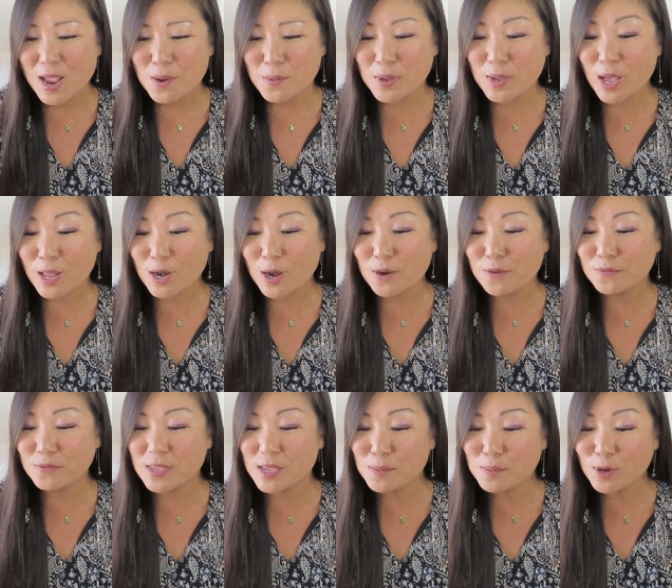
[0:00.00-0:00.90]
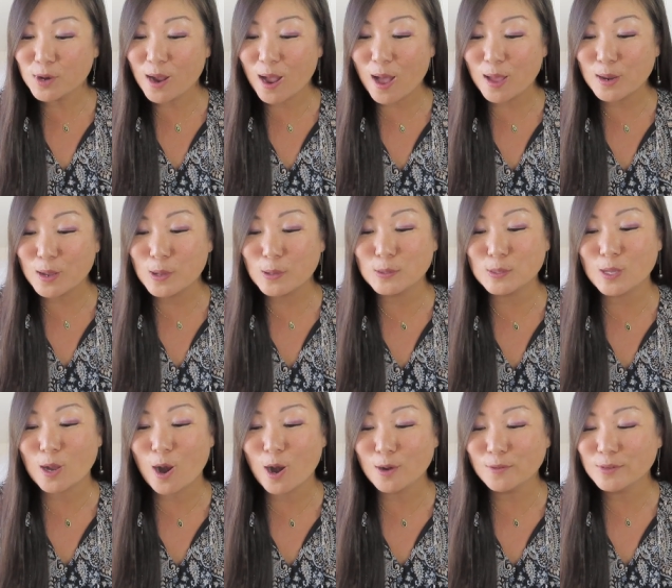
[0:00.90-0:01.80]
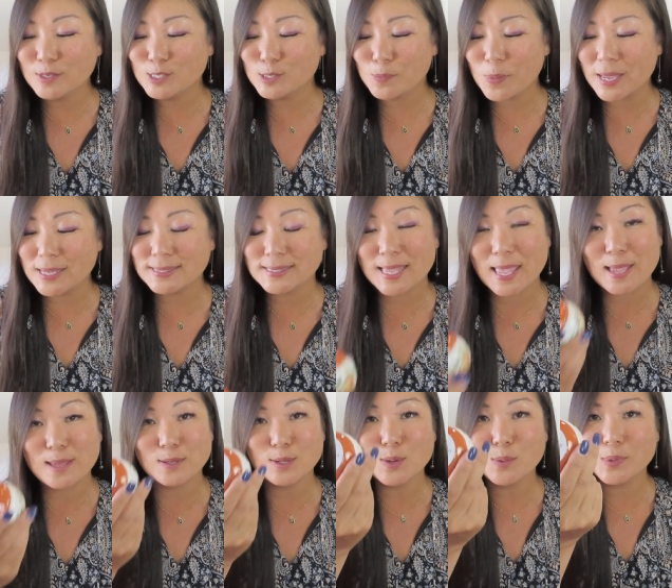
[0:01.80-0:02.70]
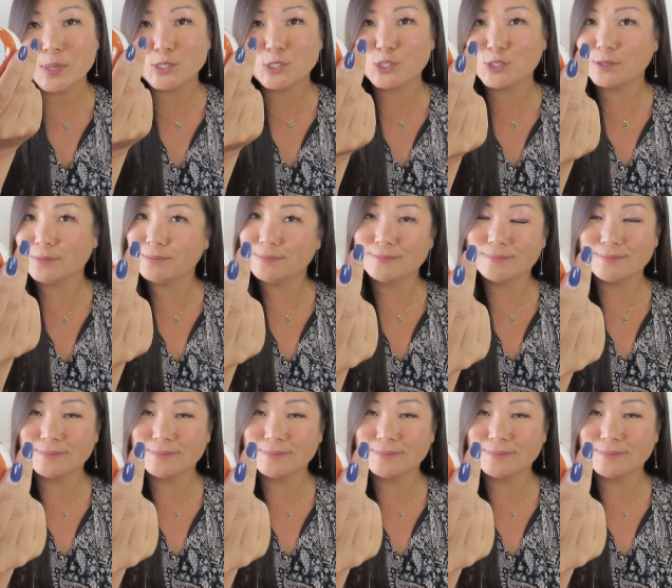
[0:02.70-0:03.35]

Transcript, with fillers: We got our Via Mercado Harvest Spice candle, which